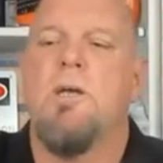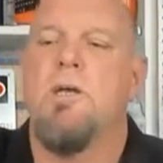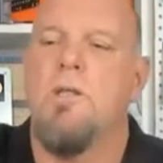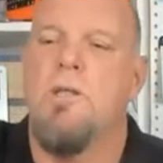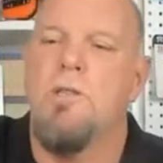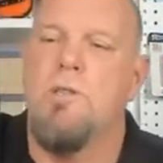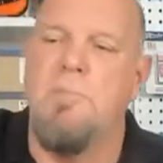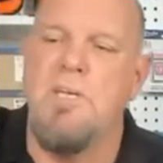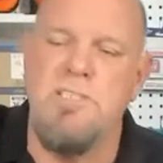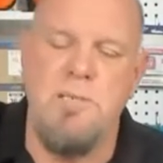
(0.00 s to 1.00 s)
the
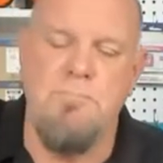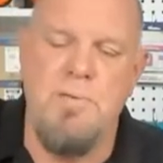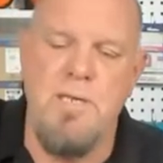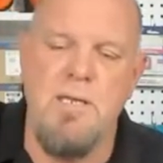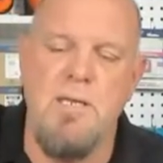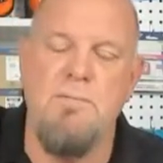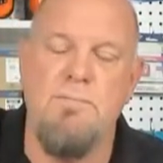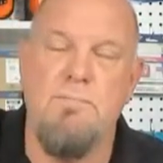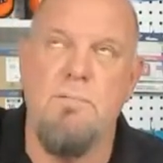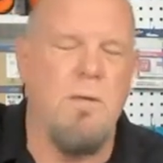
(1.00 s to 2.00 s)
PTP,
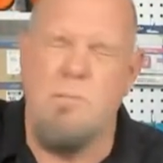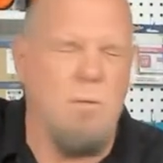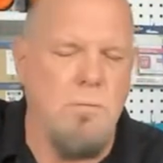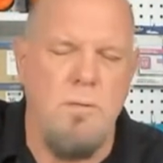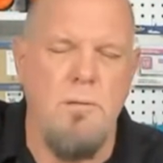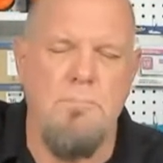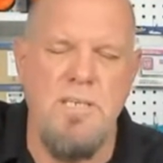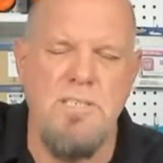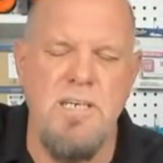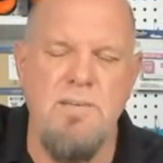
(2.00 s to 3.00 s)
the
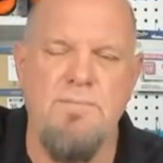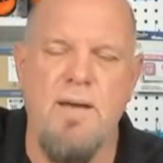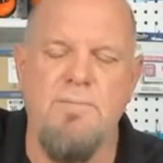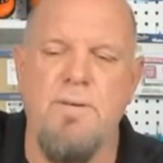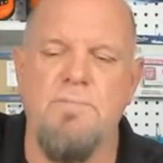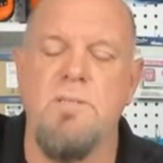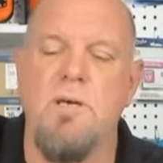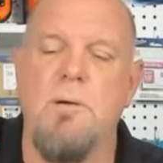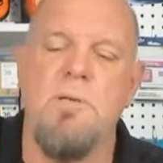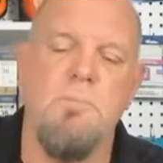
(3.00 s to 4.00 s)
PTE
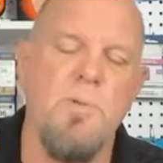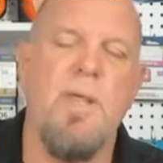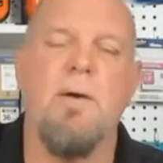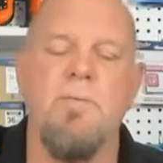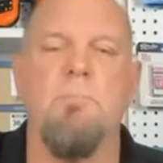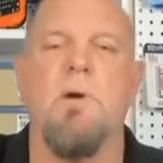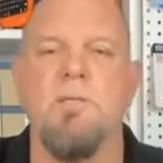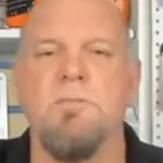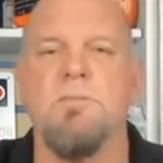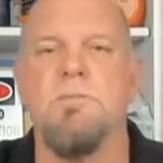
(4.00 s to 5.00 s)
550W without the
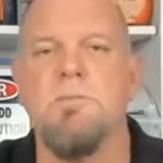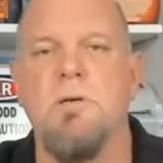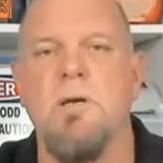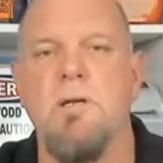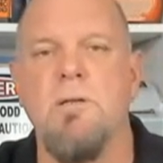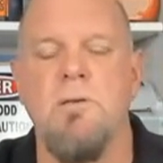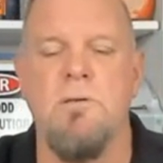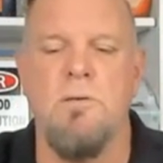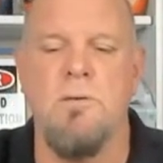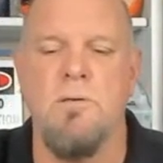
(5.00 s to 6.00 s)
buttons, all right? You
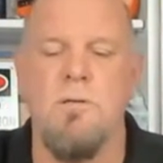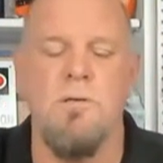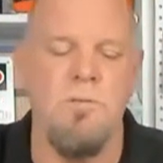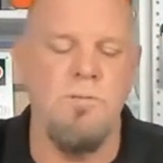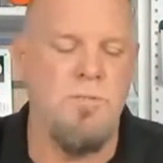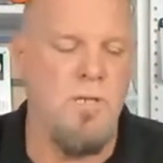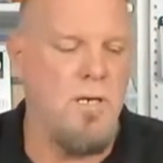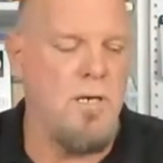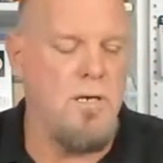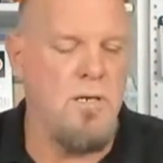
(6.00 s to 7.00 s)
can use
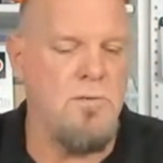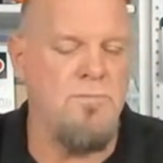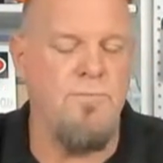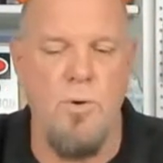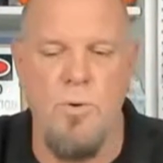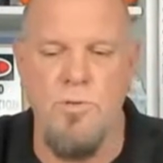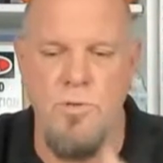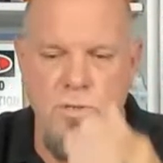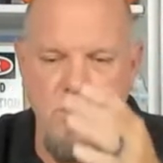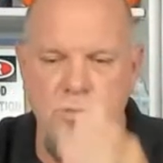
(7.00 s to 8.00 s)
your phone, you can
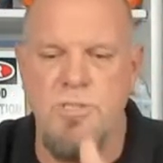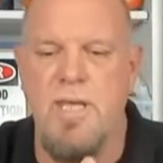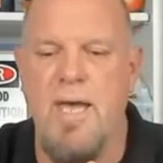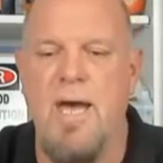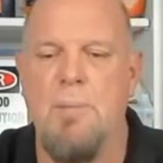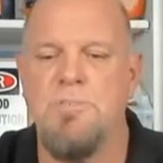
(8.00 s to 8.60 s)
use the apps.